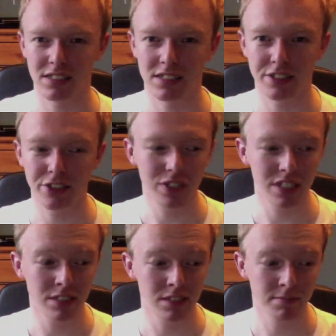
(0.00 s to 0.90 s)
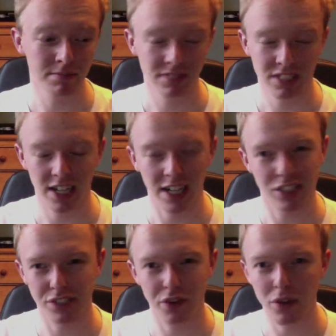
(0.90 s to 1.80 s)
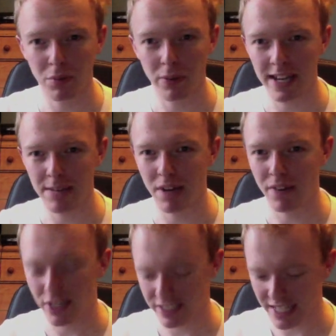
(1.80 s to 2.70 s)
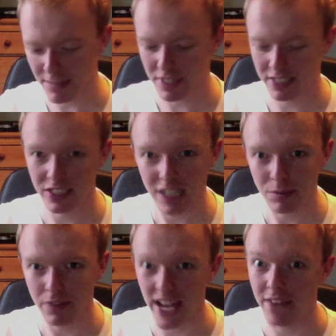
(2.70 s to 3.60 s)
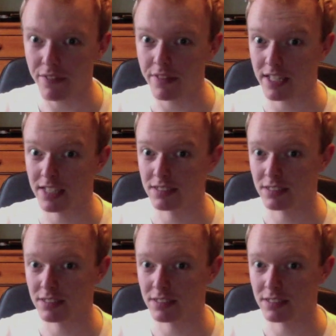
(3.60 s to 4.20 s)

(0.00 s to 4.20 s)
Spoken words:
because usually I can just throw them away, but I thought I should keep this, because it comes with everything.